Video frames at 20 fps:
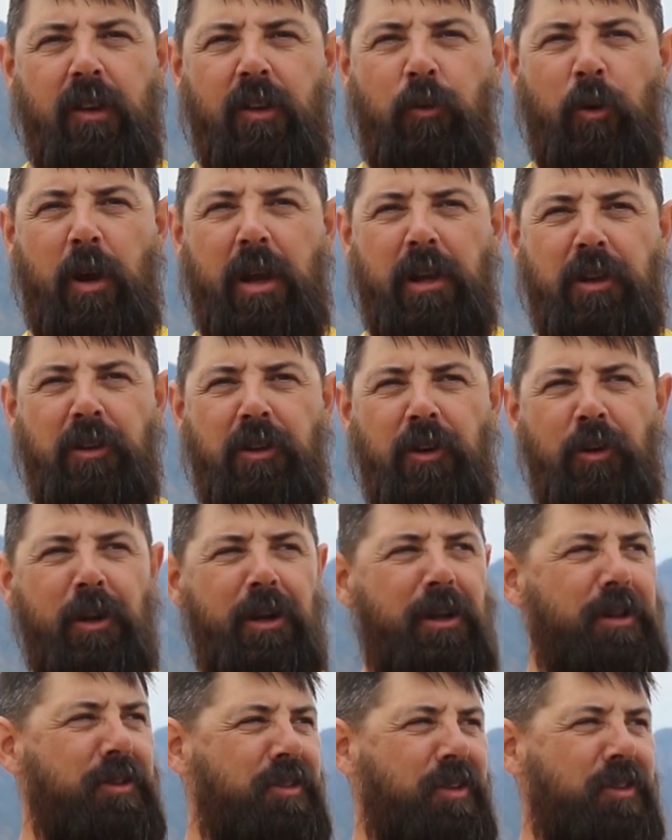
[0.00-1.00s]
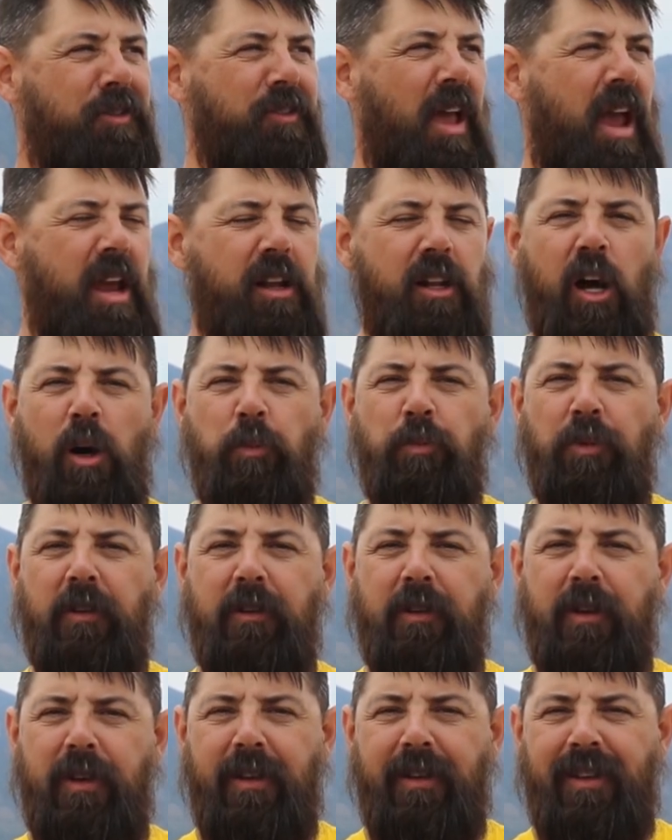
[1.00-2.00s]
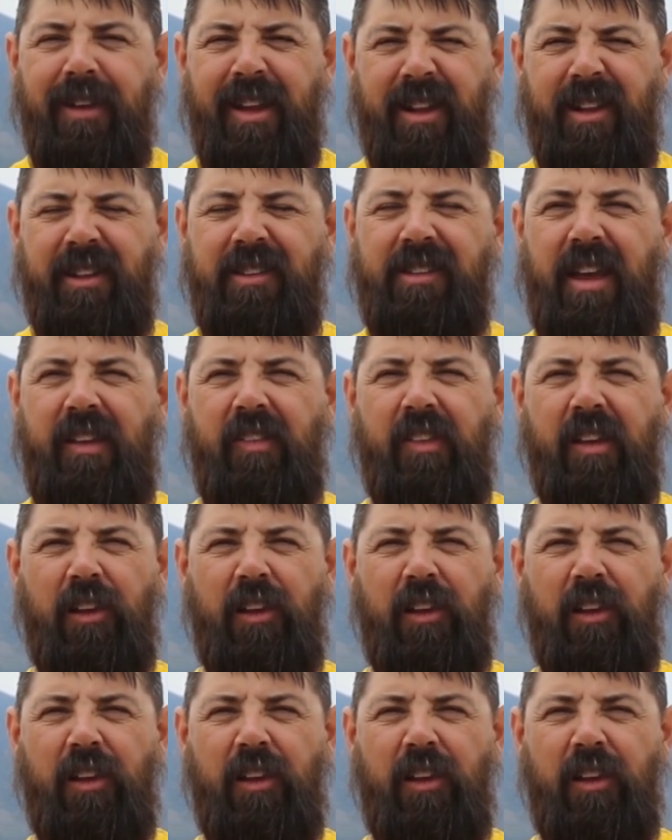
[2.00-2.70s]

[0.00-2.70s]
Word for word: way to do it is to sign up and attend